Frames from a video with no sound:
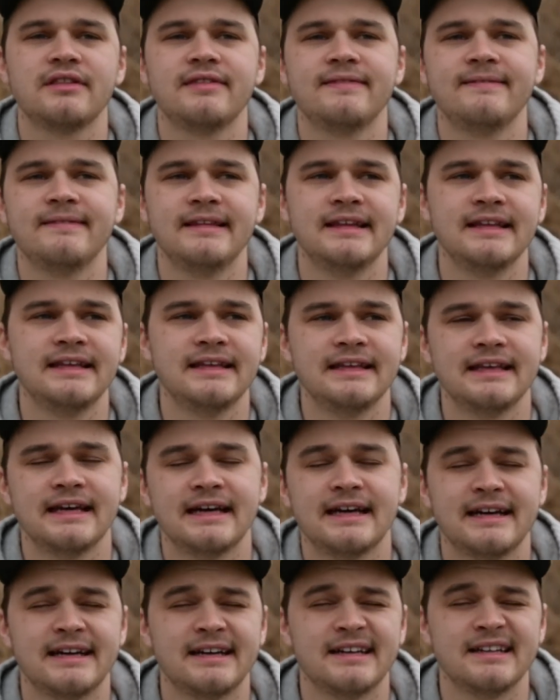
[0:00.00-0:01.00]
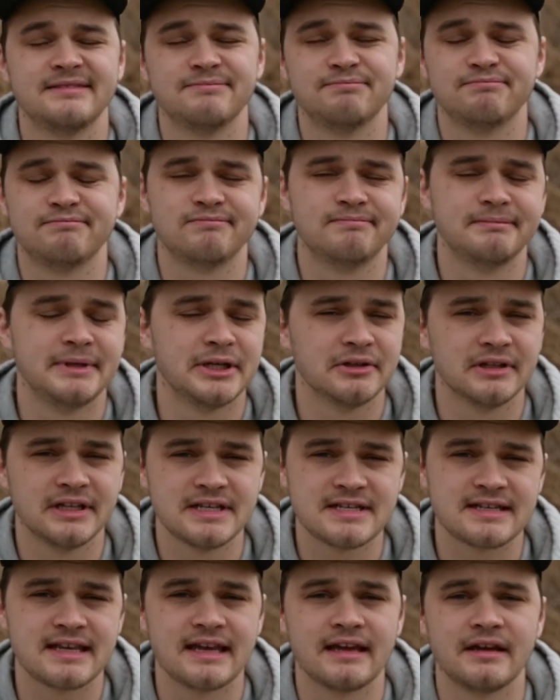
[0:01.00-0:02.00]
the
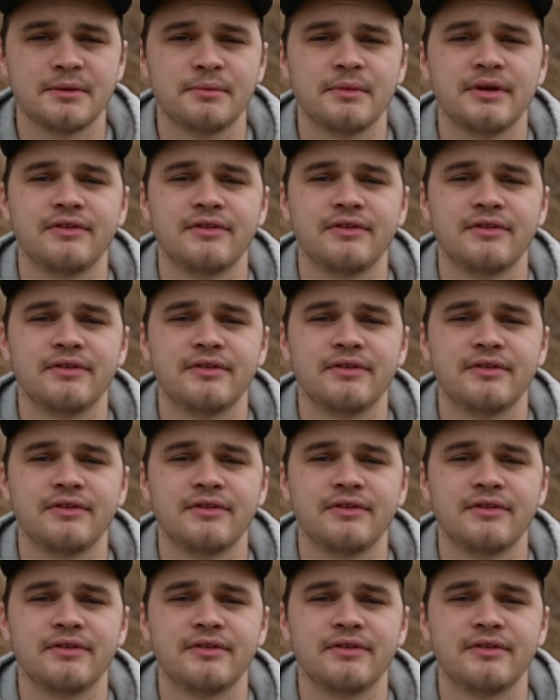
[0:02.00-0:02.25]
mirrorless game.